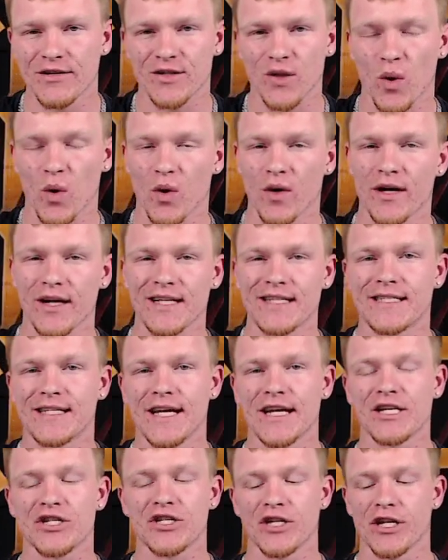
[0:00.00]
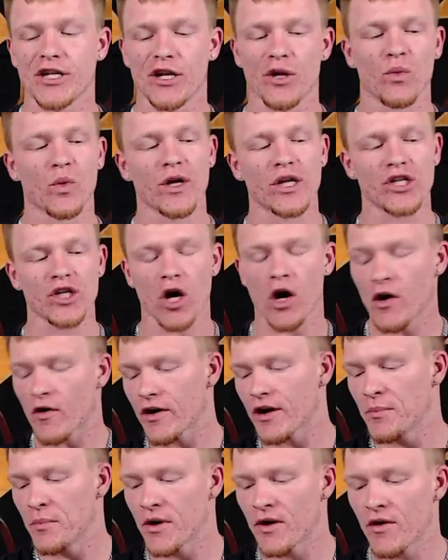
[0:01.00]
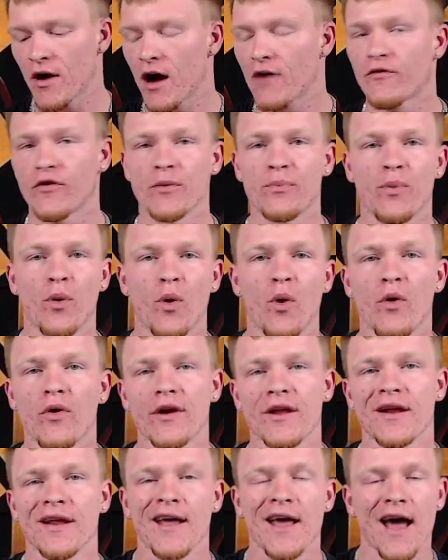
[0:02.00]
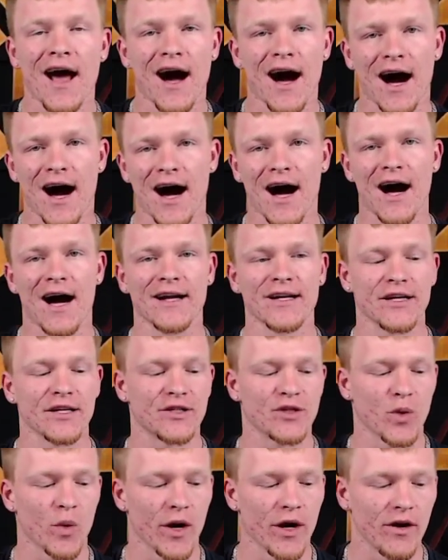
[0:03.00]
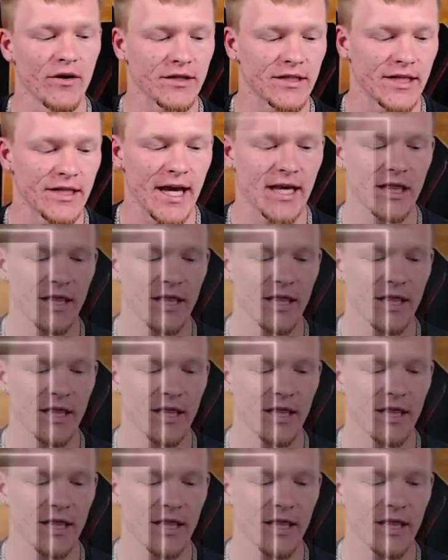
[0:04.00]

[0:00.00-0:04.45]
organization, in which Ari Mirov reported on Twitter saying the